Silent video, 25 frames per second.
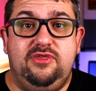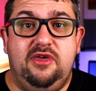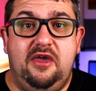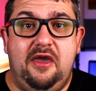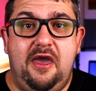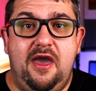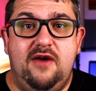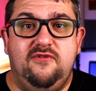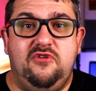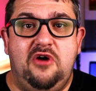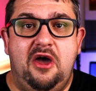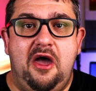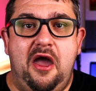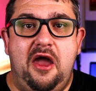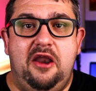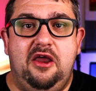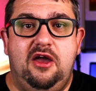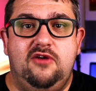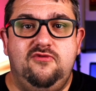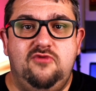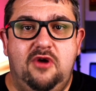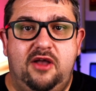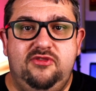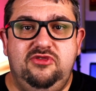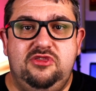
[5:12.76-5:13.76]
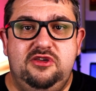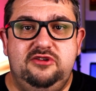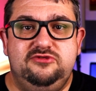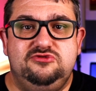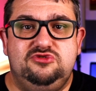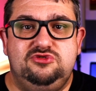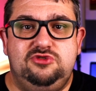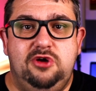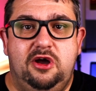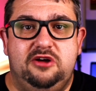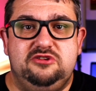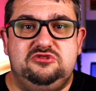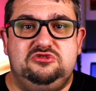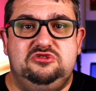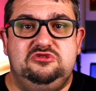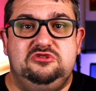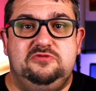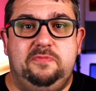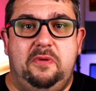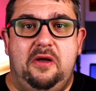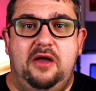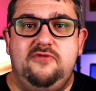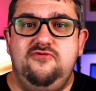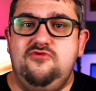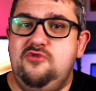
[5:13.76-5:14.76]
thing ever and I read the
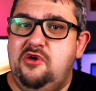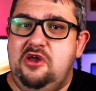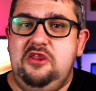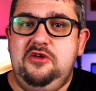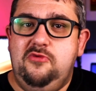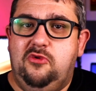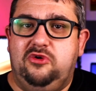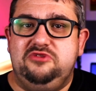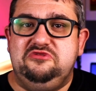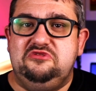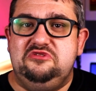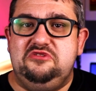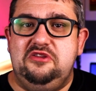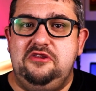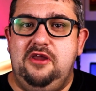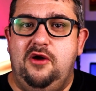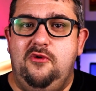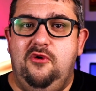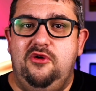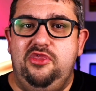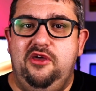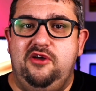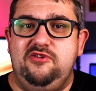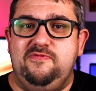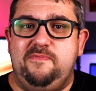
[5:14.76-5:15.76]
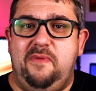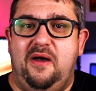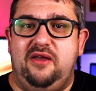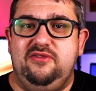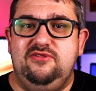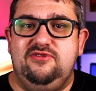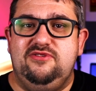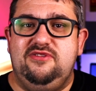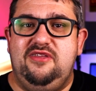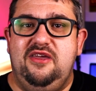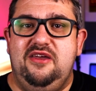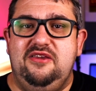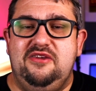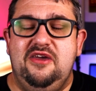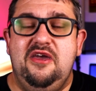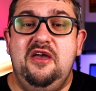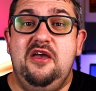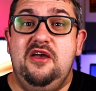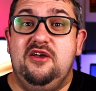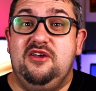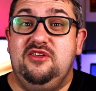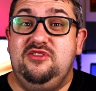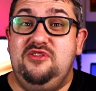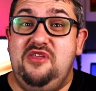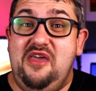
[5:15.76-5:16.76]
instructions, but I really wanted to know what those buttons did,
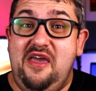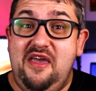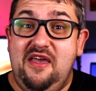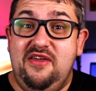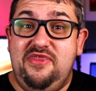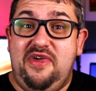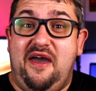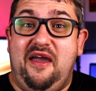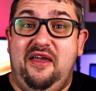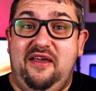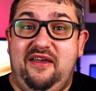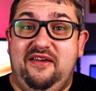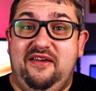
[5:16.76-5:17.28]
and here that